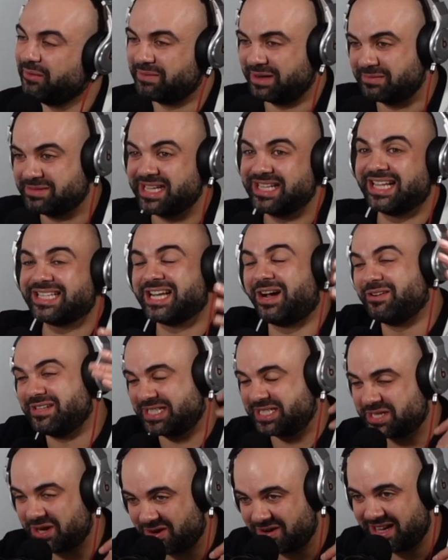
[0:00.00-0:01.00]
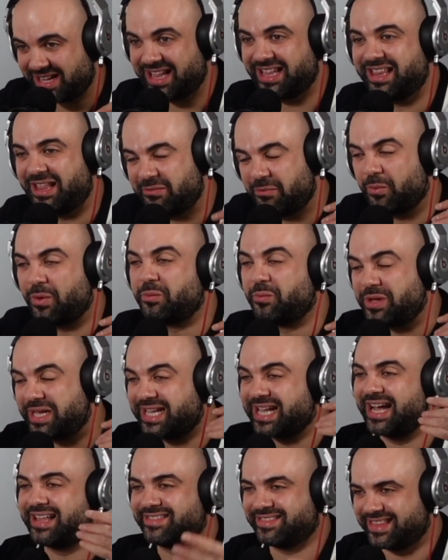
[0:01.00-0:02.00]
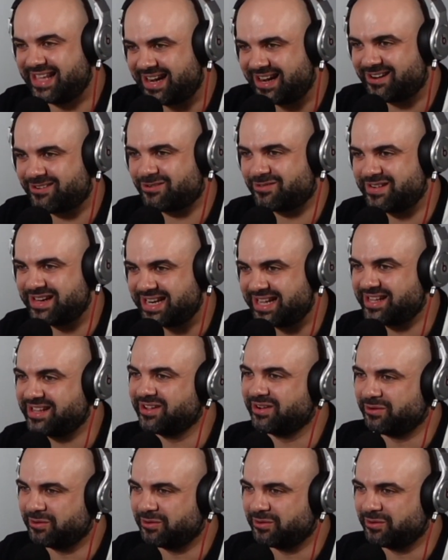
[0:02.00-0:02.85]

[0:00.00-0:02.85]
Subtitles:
but I'm saying that's how it started. And then when we got there already,